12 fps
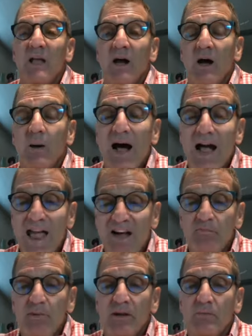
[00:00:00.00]
I
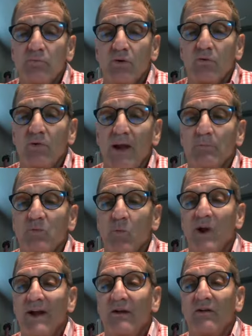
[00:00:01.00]
have been in programs
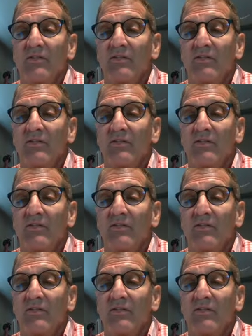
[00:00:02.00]
where